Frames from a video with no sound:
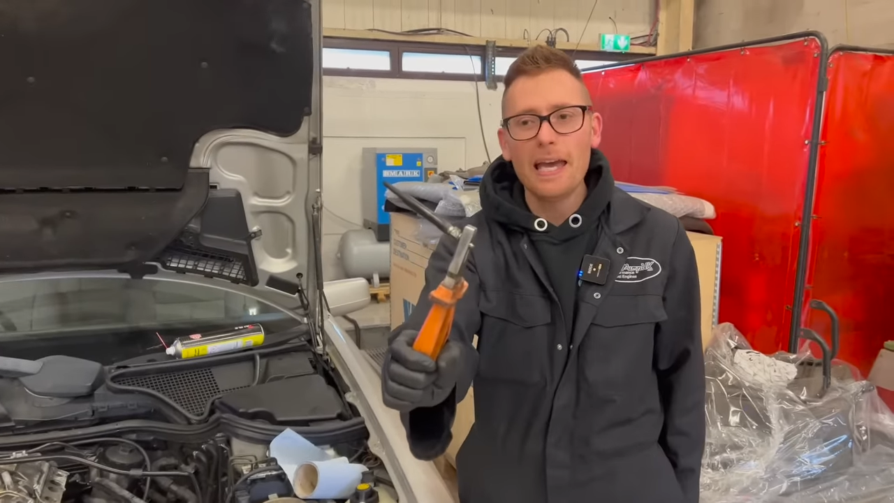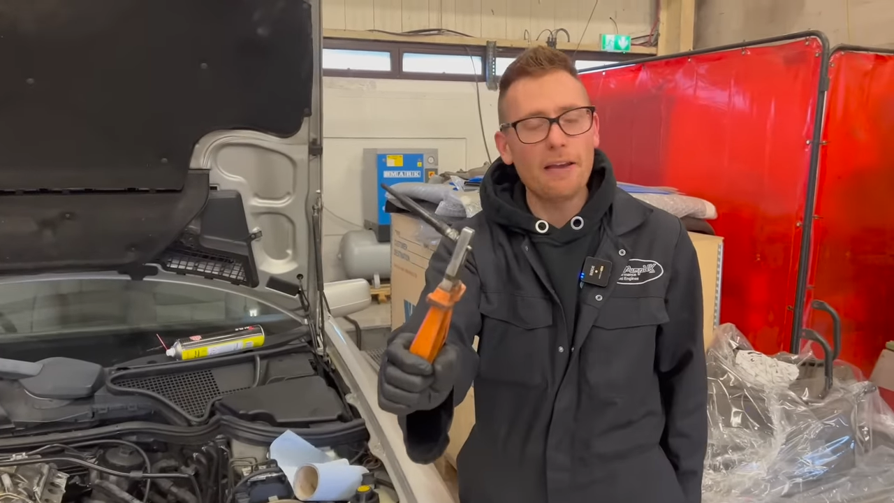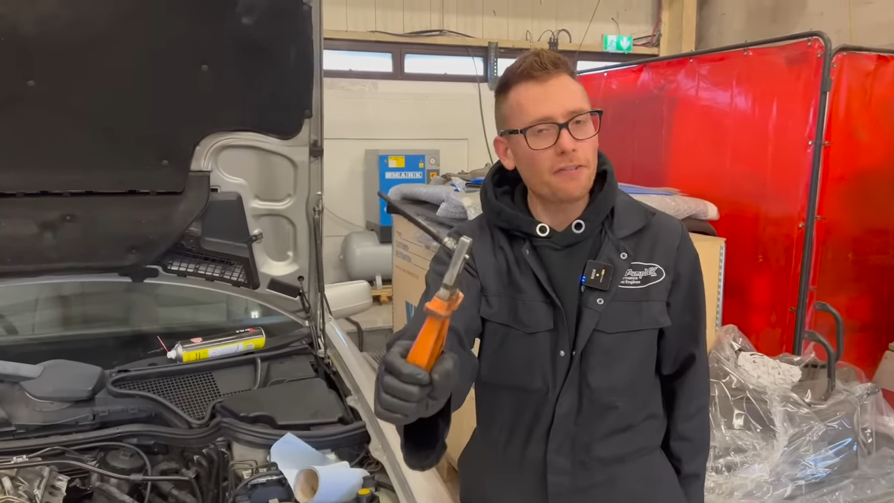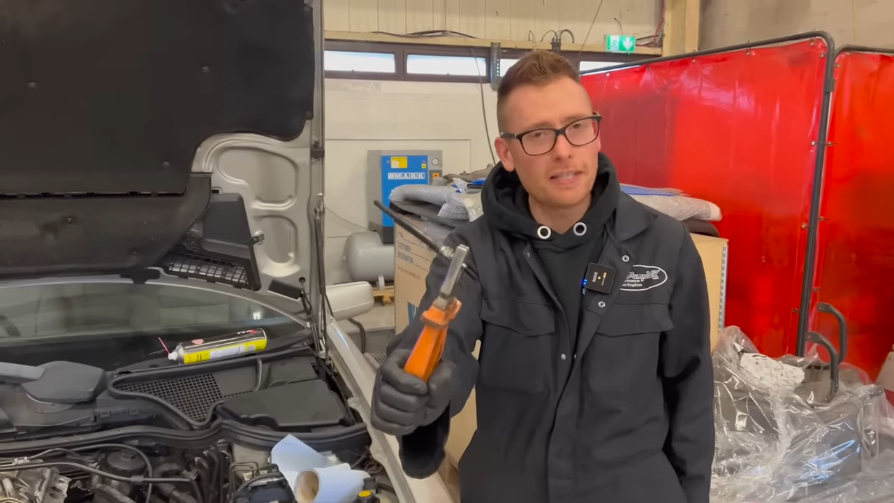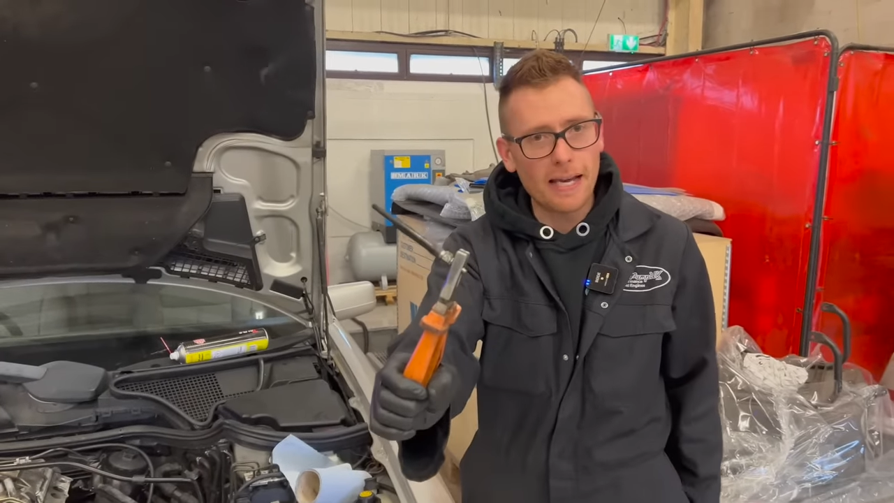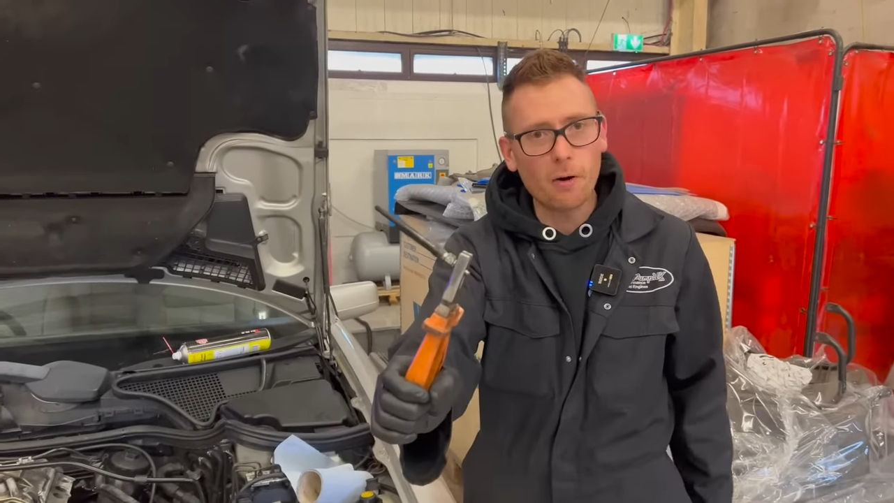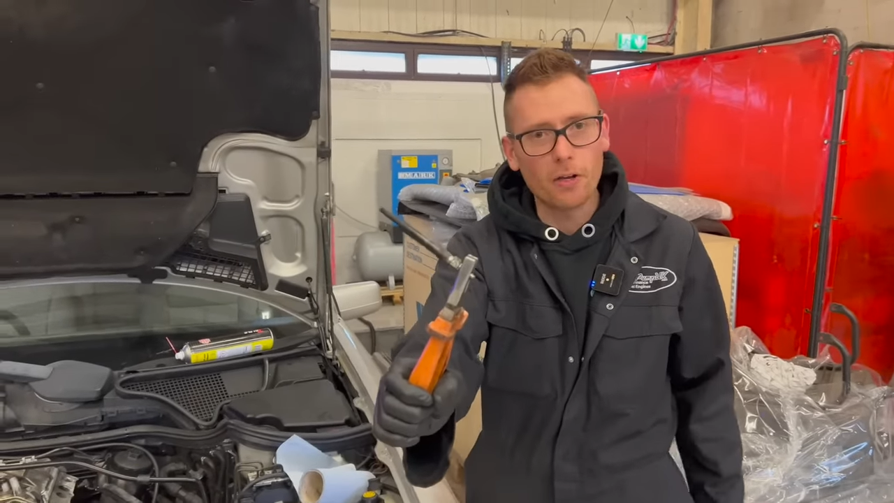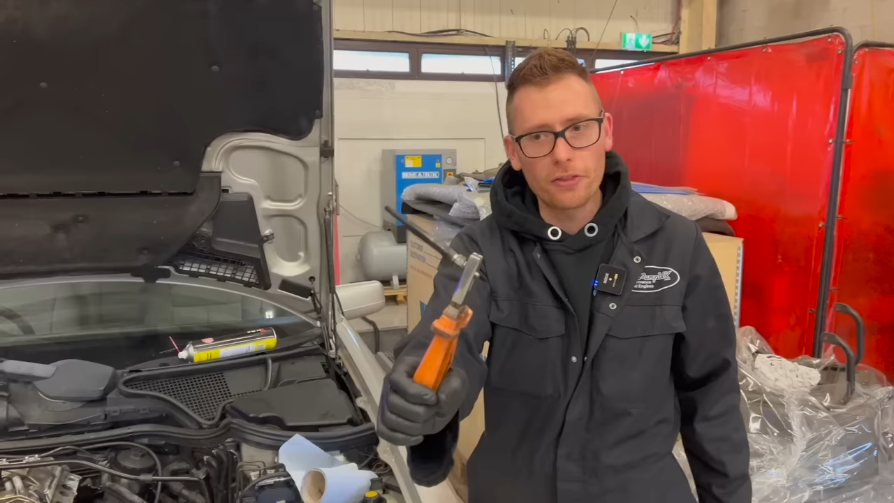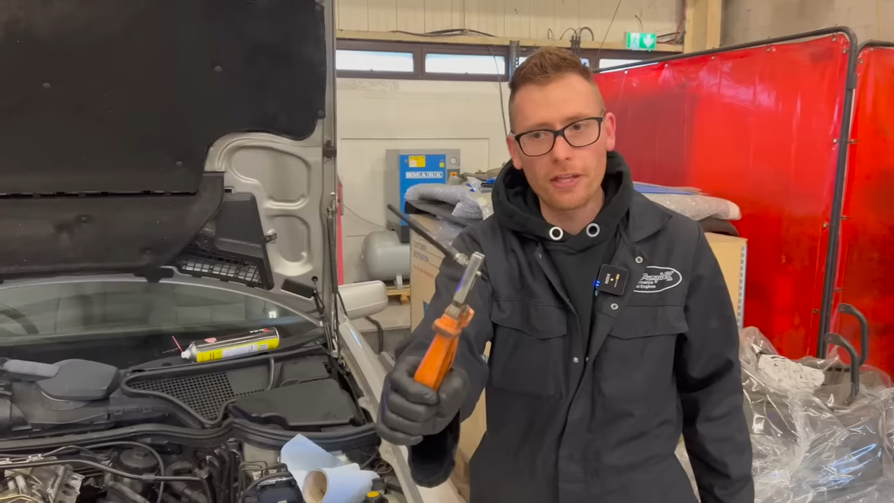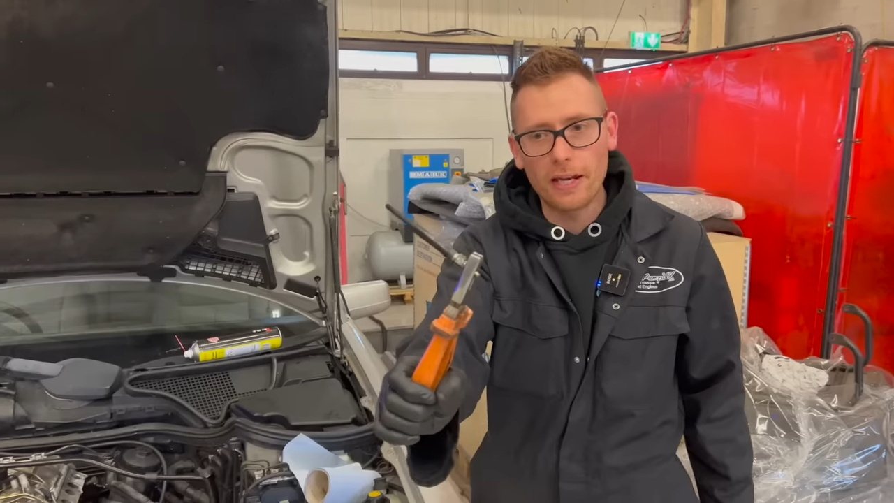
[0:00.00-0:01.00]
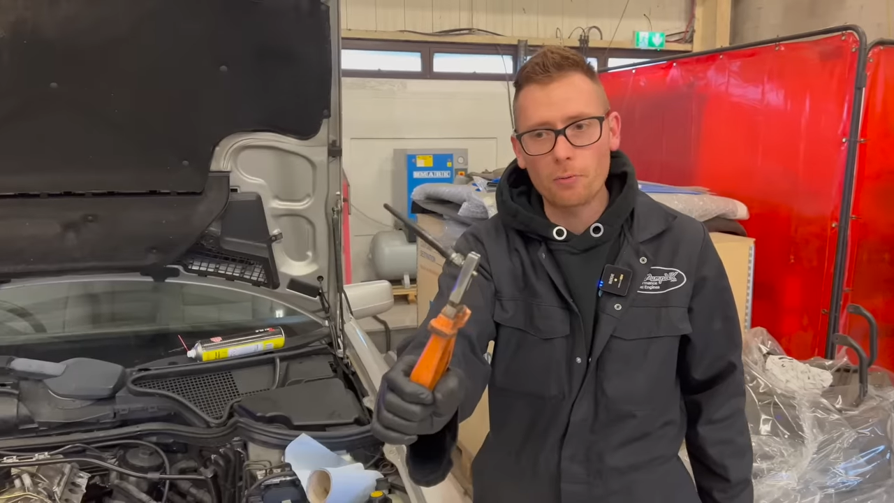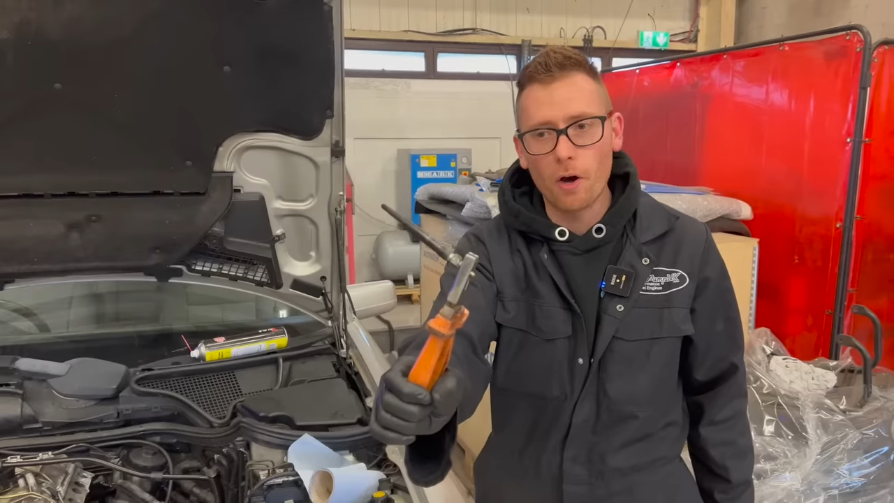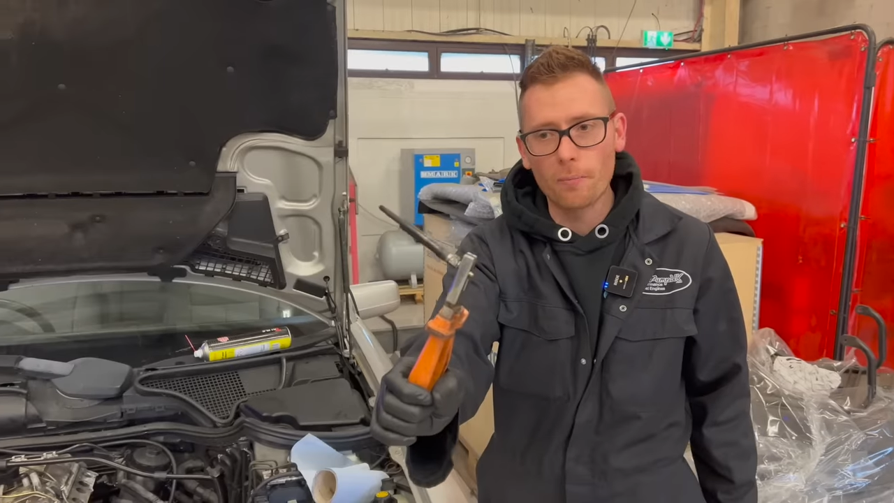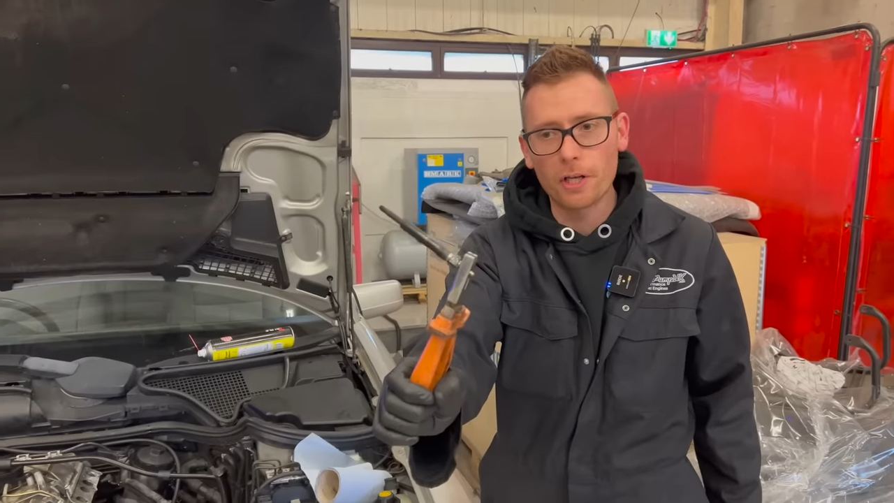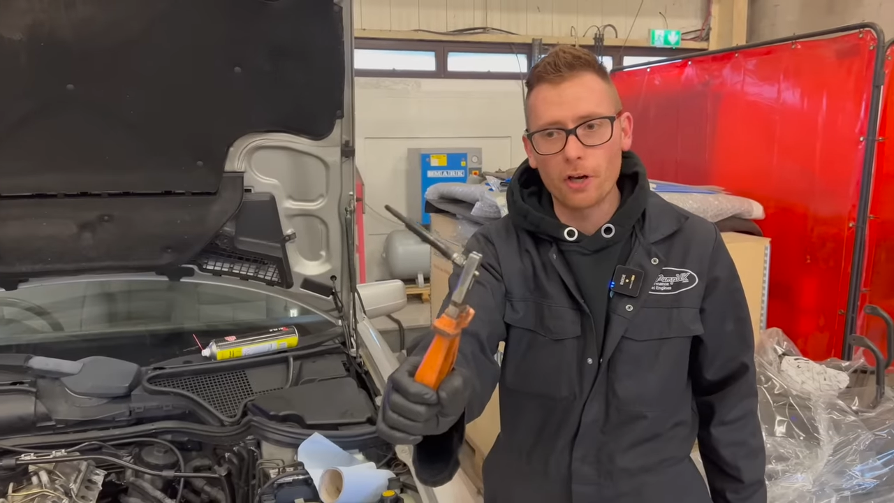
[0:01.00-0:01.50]
If you doubted that I'd
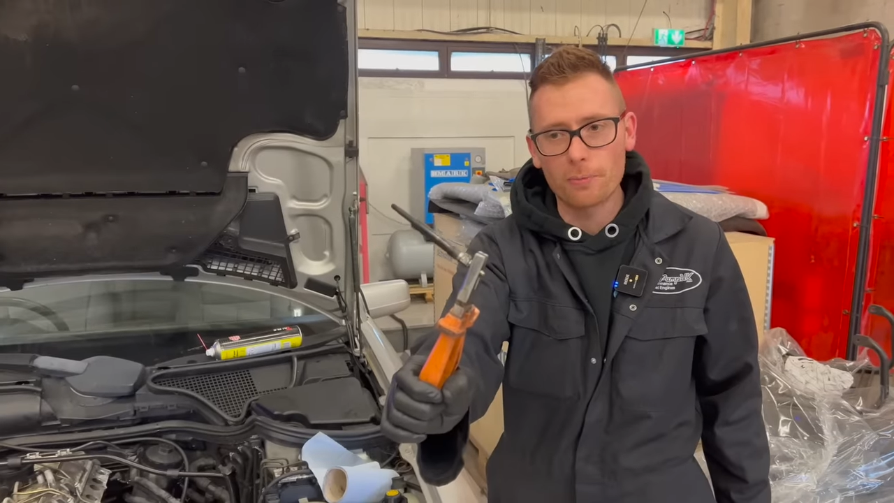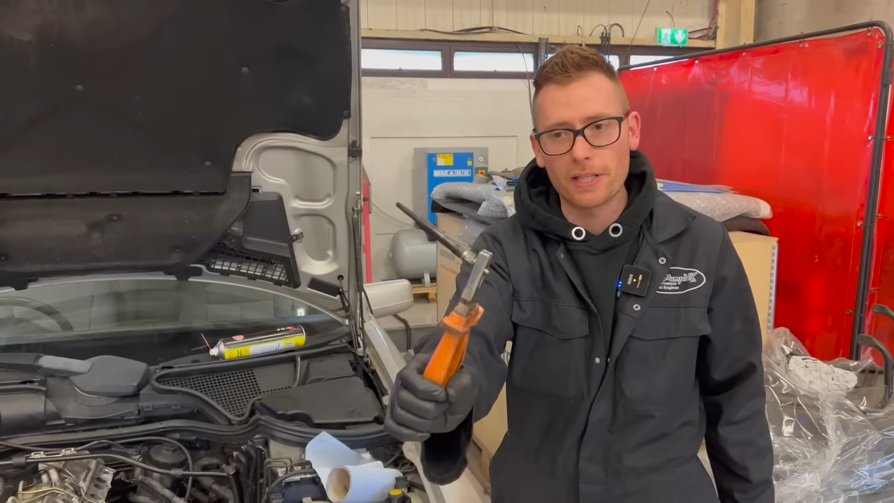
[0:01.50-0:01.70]
warmed it up